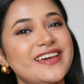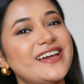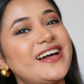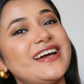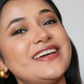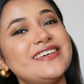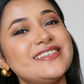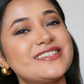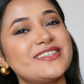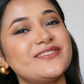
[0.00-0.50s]

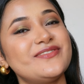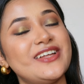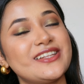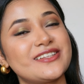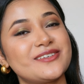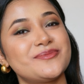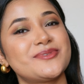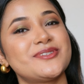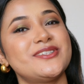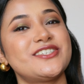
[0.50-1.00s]
guys,
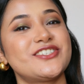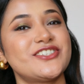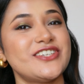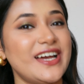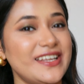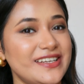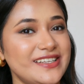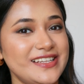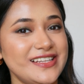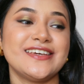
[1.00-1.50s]
welcome to the
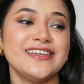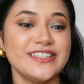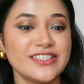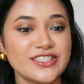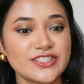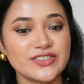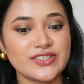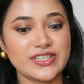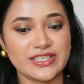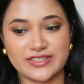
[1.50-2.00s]
channel. In
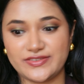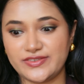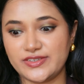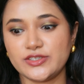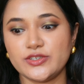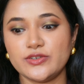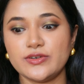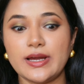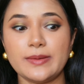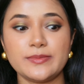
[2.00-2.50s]
today's
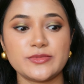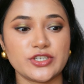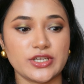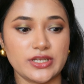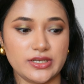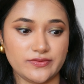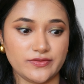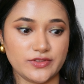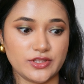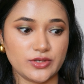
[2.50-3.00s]
video, I'm
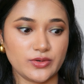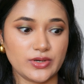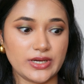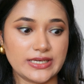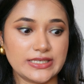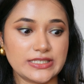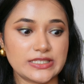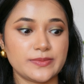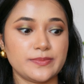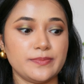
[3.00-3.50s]
sharing with you
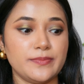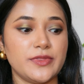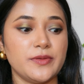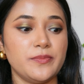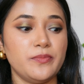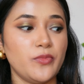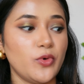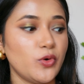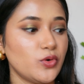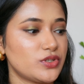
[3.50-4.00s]
guys the
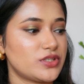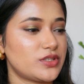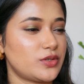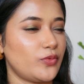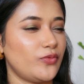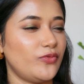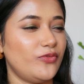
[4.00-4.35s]
most